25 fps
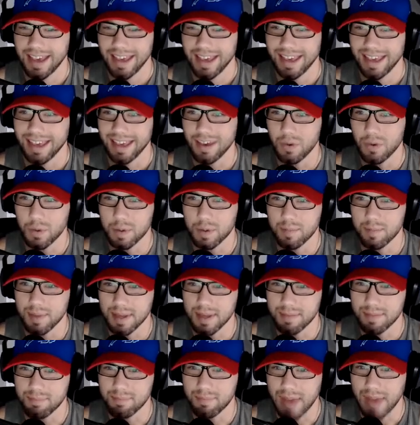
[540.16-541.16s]
It would
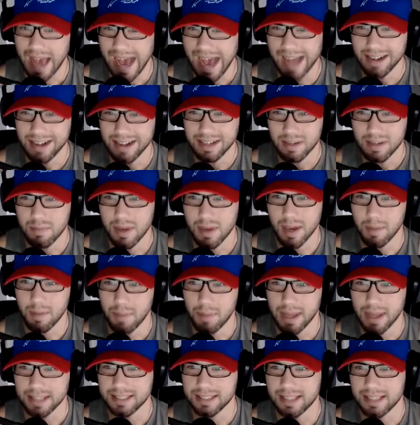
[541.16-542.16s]
be bad to be a
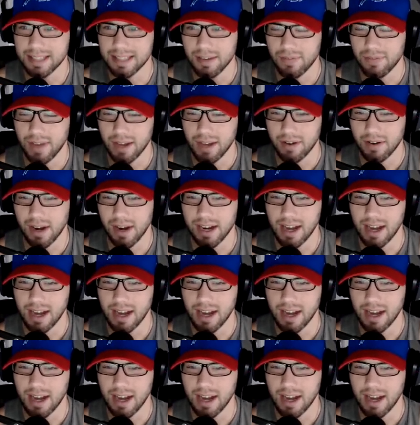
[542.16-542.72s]
Penn State fan right